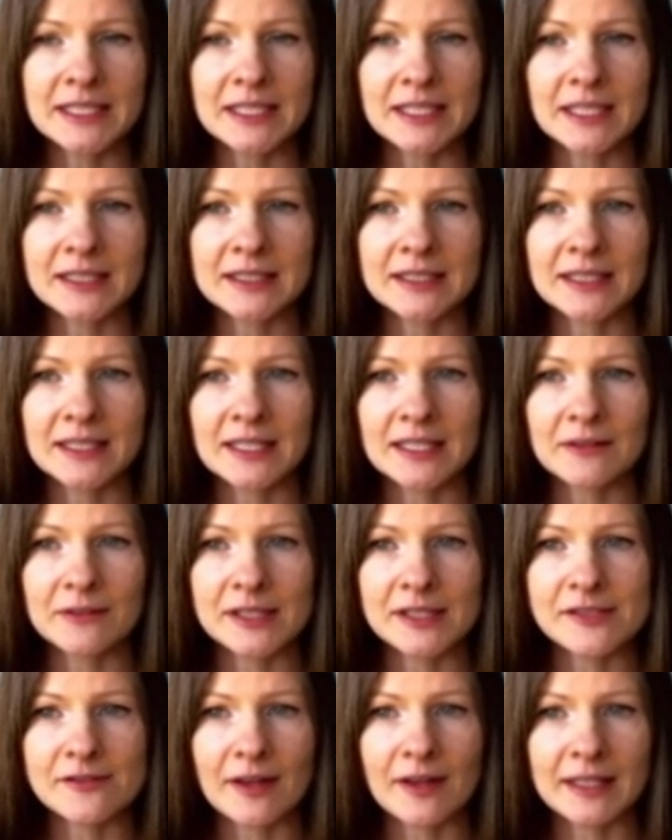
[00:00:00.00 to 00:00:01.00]
and
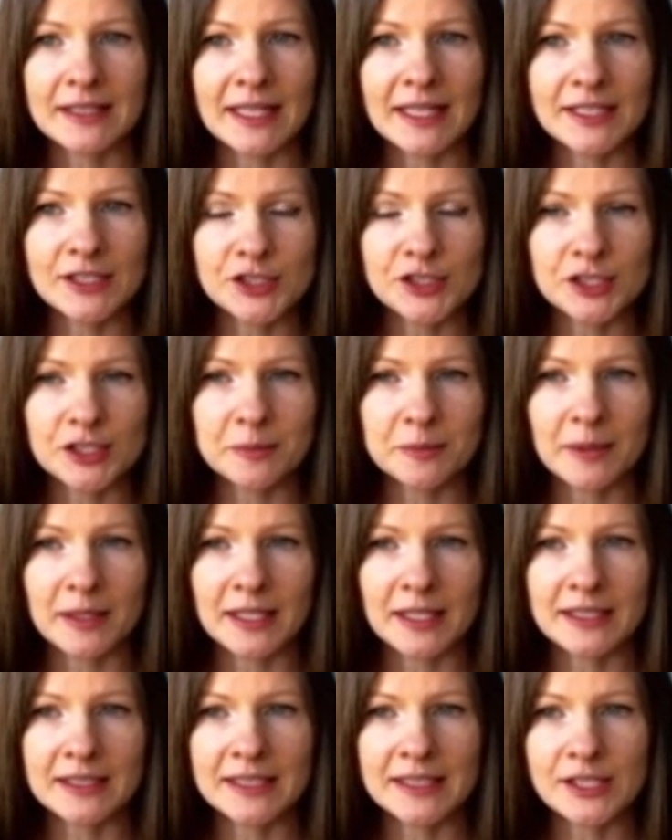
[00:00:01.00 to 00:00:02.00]
was financed
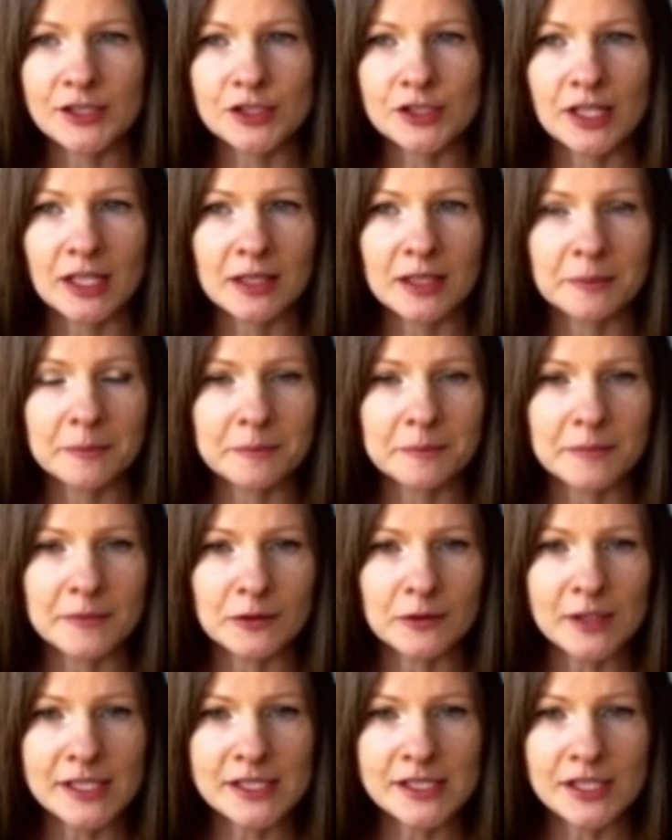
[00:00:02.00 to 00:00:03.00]
by National
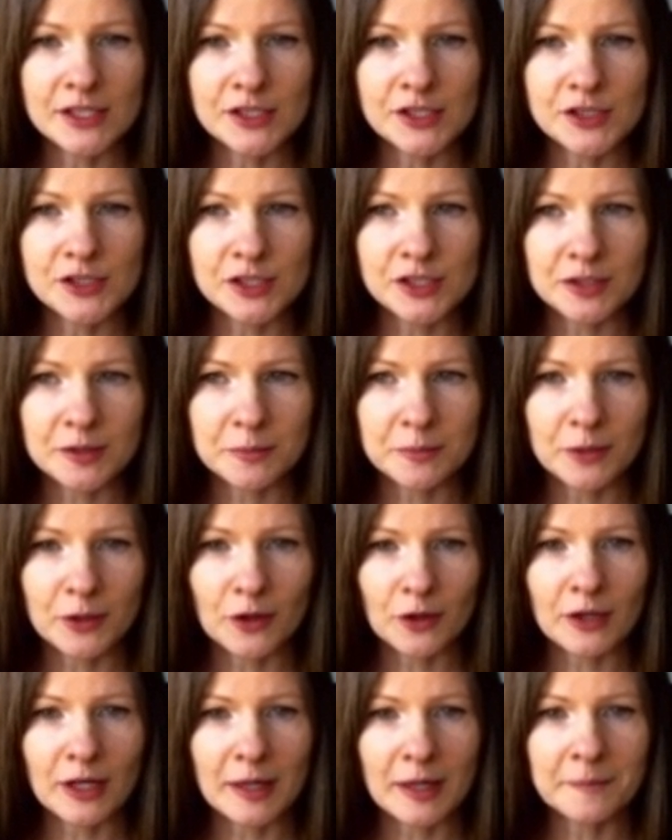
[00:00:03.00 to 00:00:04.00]
Research
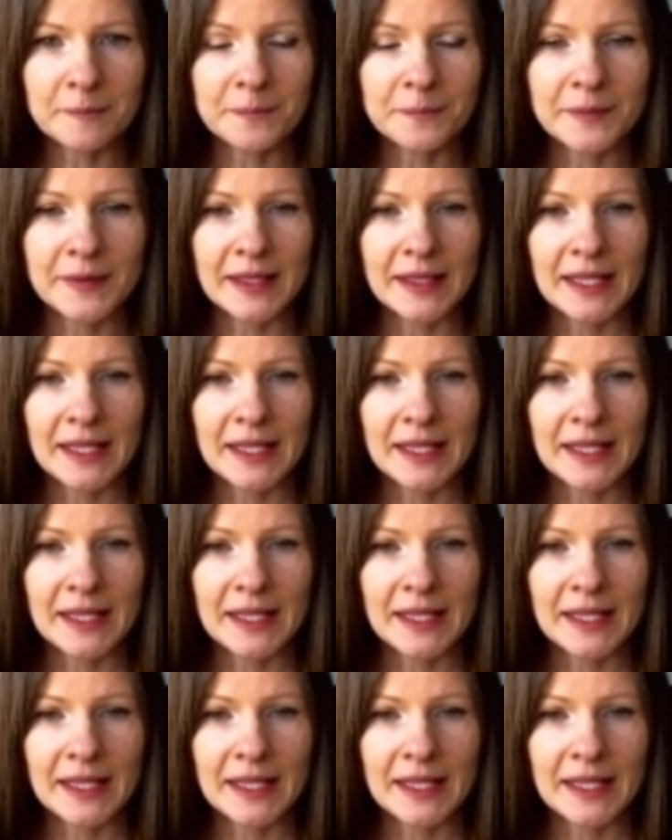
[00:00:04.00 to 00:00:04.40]
Program.